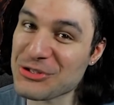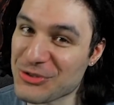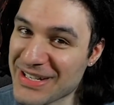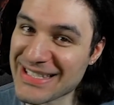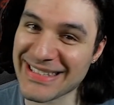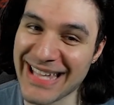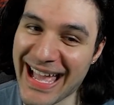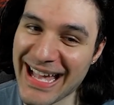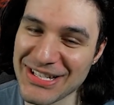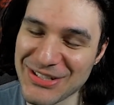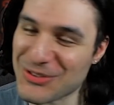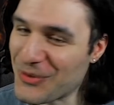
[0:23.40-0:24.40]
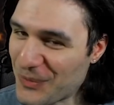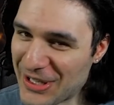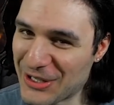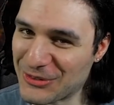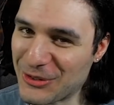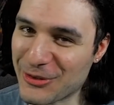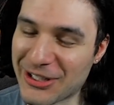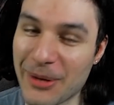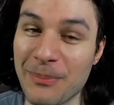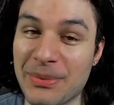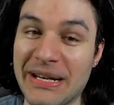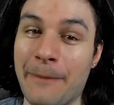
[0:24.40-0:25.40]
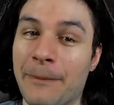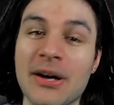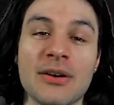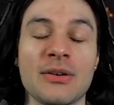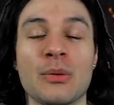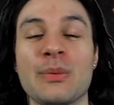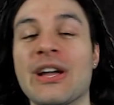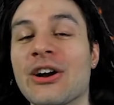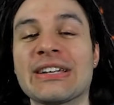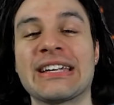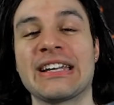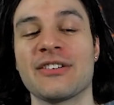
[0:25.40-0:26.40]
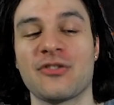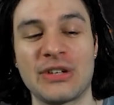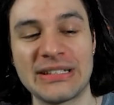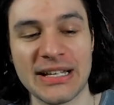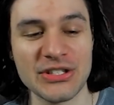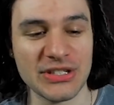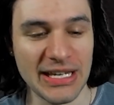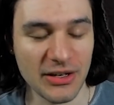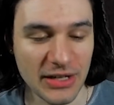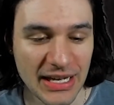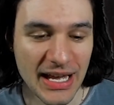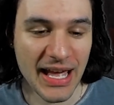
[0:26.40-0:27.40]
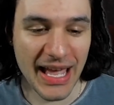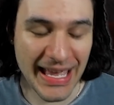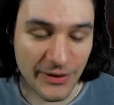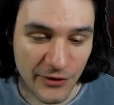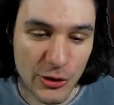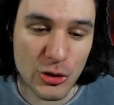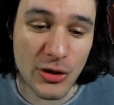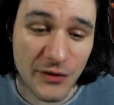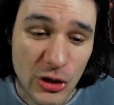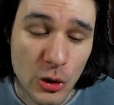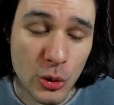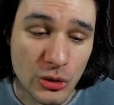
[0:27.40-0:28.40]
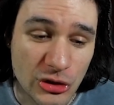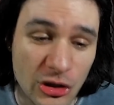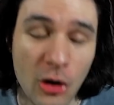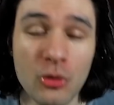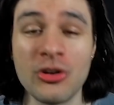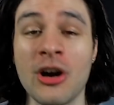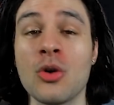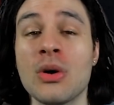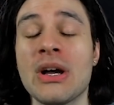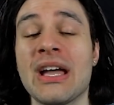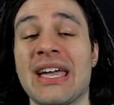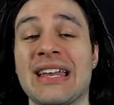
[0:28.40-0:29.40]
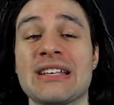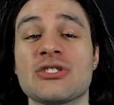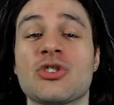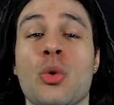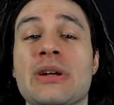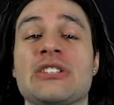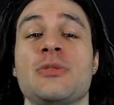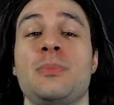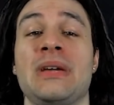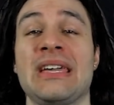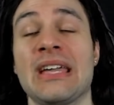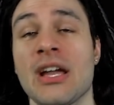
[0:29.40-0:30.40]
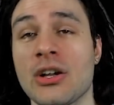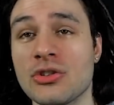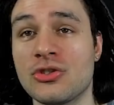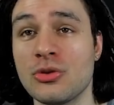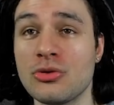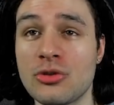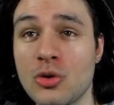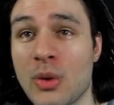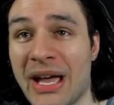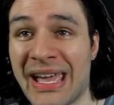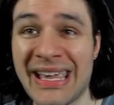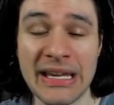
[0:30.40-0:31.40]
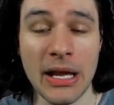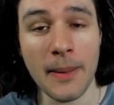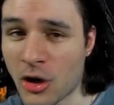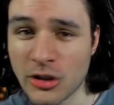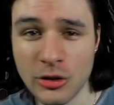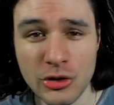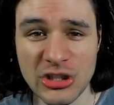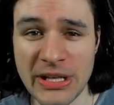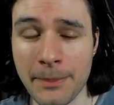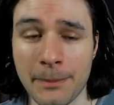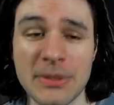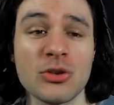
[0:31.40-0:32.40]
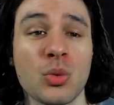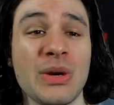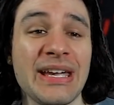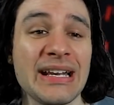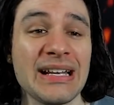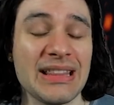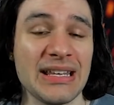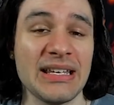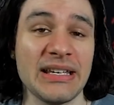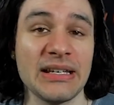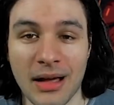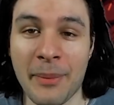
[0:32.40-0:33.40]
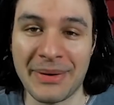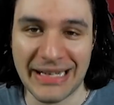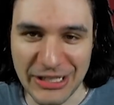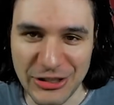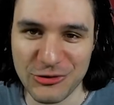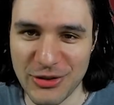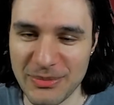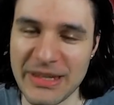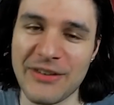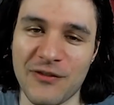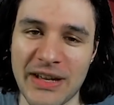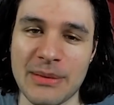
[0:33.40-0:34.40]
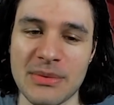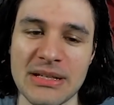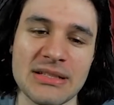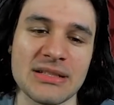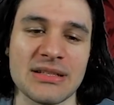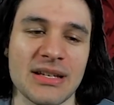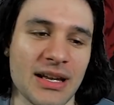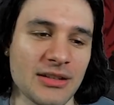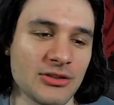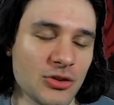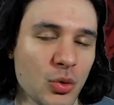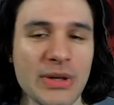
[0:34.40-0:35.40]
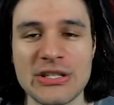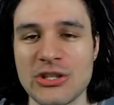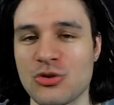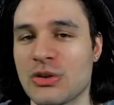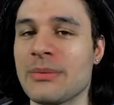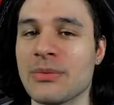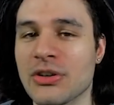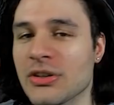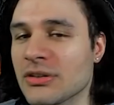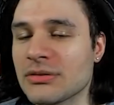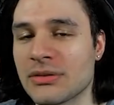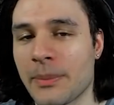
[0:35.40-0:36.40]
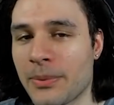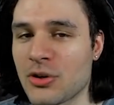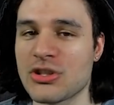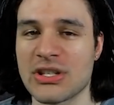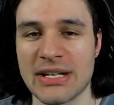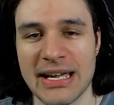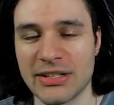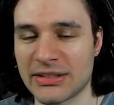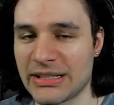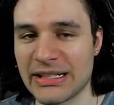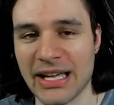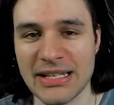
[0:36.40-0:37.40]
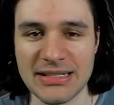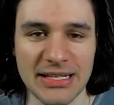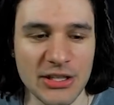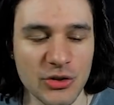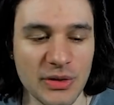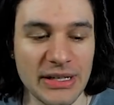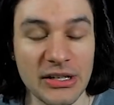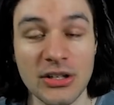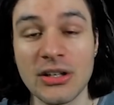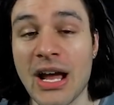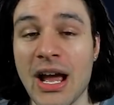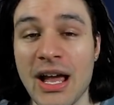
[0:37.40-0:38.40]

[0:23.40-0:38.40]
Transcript: strings attached, we all know the company, but we are getting a free legendary. And for those of you who don't know, it is going to be due to a partnership between the, I mean, extremely famous Twitch streamer, personality, content creator,